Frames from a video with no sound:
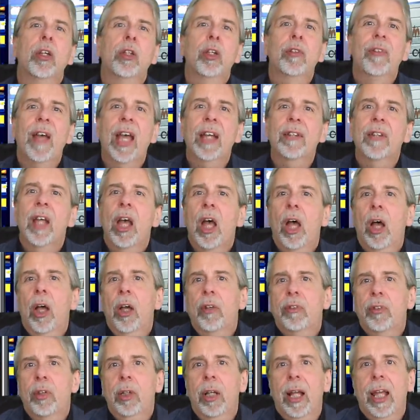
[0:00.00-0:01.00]
You've had
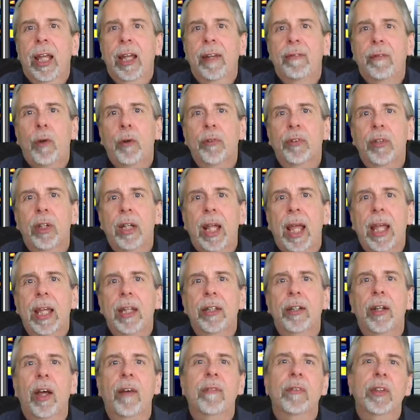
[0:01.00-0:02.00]
Ursula von der
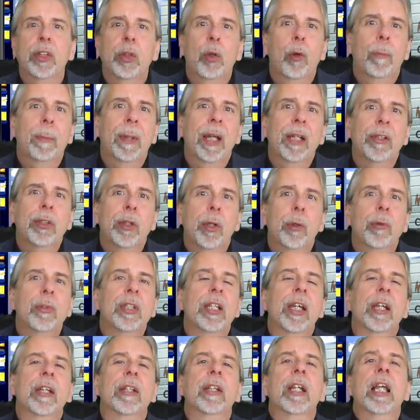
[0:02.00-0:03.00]
Leyen of the European
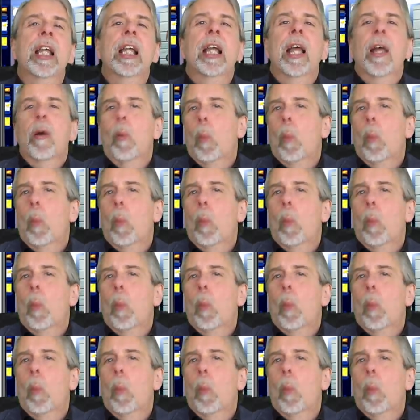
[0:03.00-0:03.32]
Union